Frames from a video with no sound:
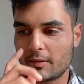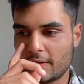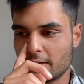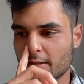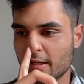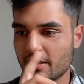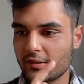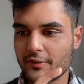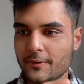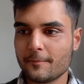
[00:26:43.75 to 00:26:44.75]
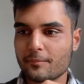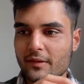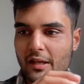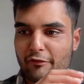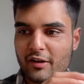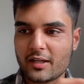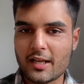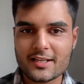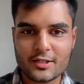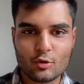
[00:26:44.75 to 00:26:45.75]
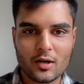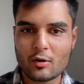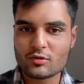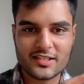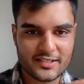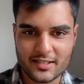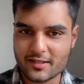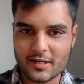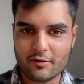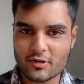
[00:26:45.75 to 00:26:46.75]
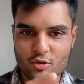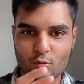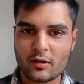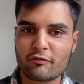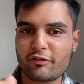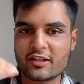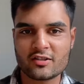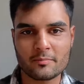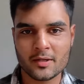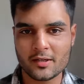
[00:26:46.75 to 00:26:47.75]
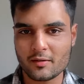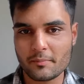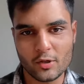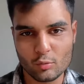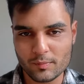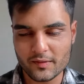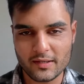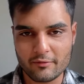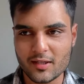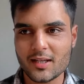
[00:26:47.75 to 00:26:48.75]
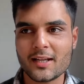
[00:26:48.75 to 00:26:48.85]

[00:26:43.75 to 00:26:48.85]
See, the thing is, if it takes you around 600 hours to learn French up until B2 plus level,